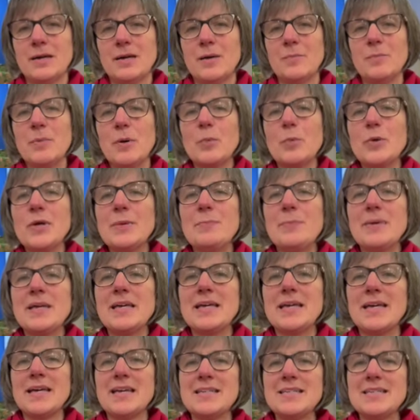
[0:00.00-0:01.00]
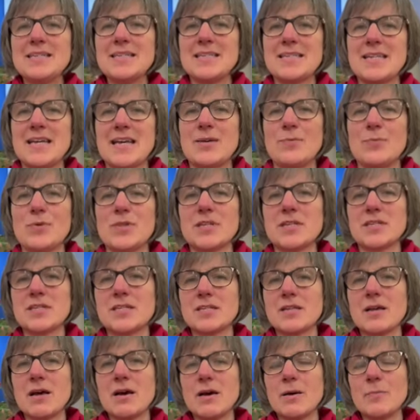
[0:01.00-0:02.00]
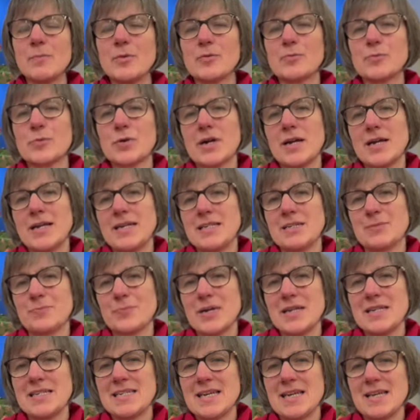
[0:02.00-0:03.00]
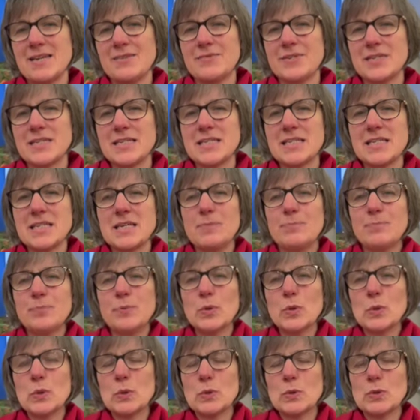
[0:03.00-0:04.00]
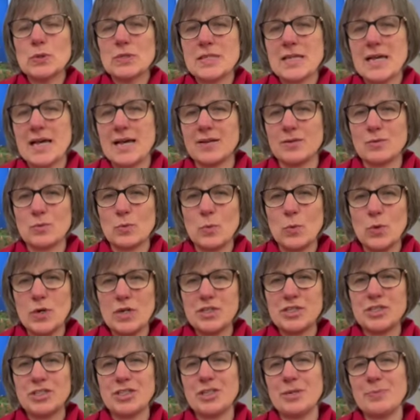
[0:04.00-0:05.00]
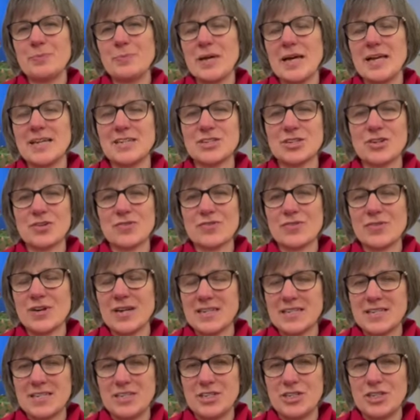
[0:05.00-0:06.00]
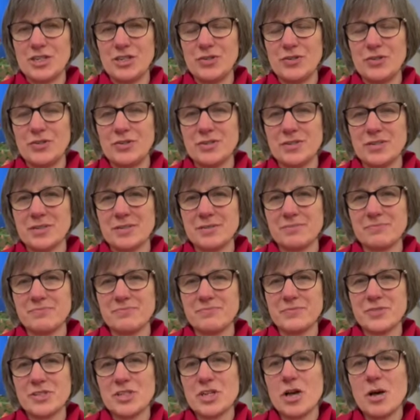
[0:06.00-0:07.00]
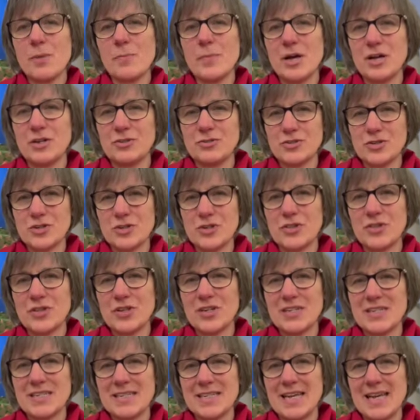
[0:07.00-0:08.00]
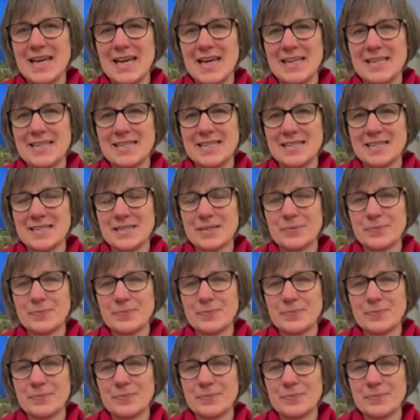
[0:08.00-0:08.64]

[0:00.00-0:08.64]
But we begin today with a psalm of praise by David as he pours out worship and gratitude. Psalm 138.